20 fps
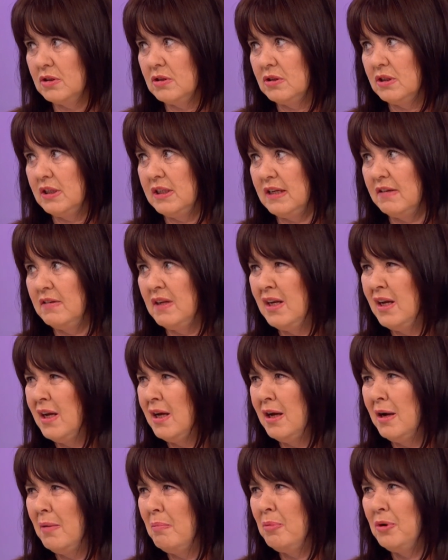us looking at...
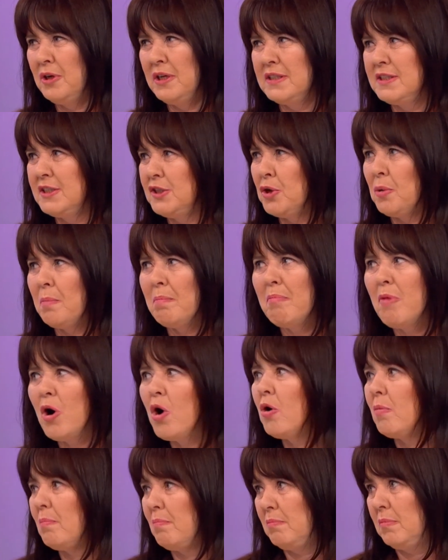but it's your
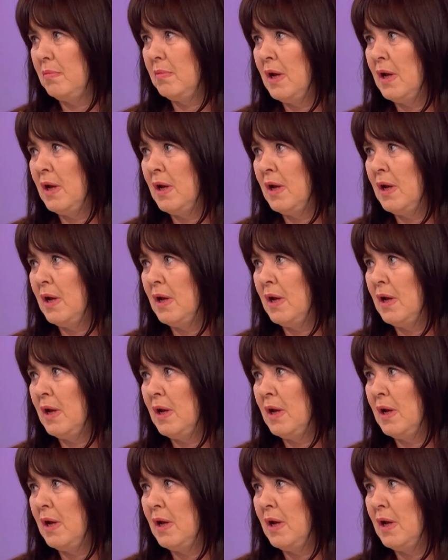mum.